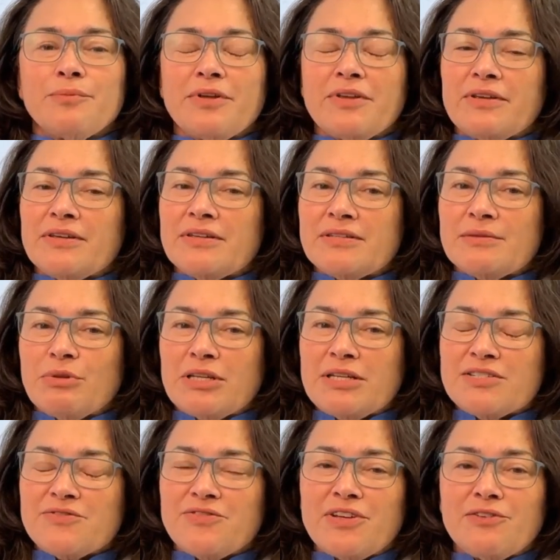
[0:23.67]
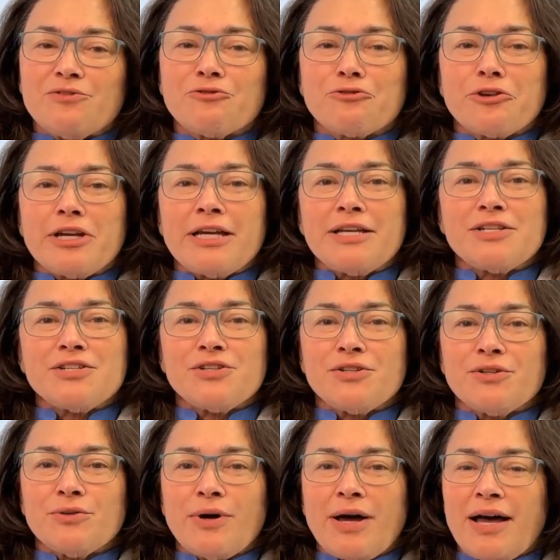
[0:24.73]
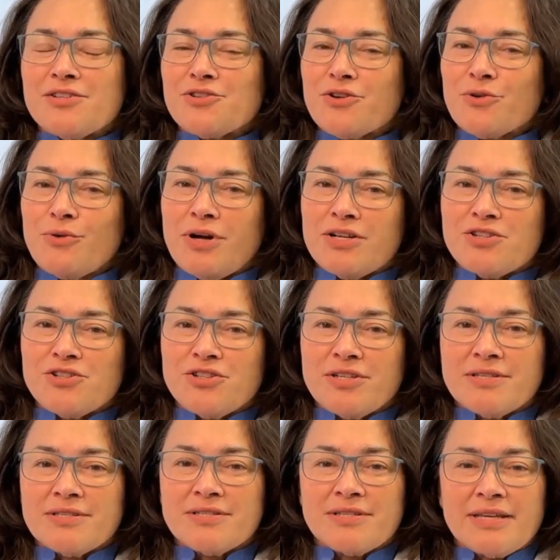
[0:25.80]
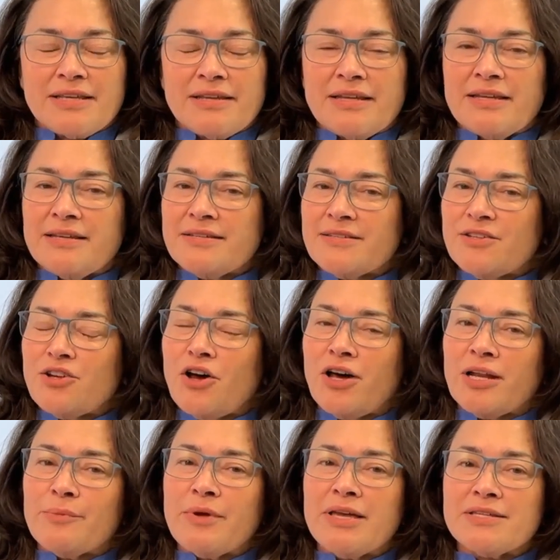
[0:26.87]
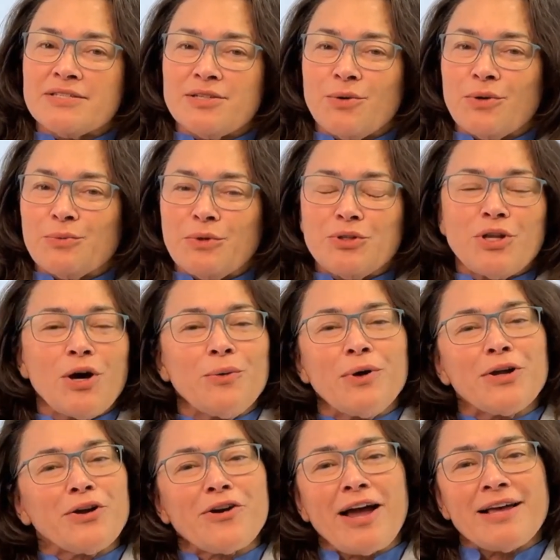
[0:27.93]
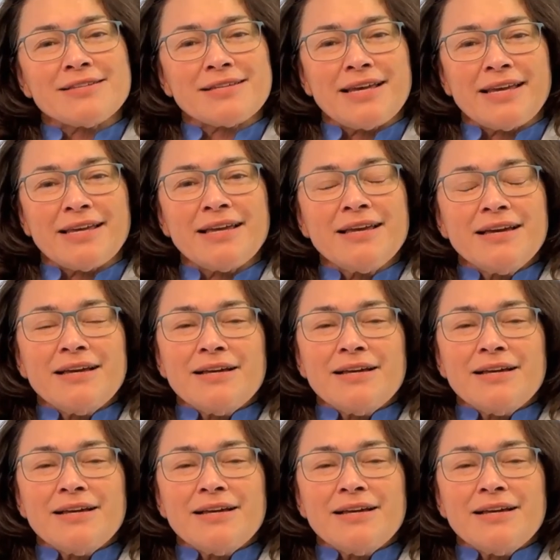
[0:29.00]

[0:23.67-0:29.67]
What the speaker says: Please feel free to ask your questions. It is anonymous. No one will know what you're asking.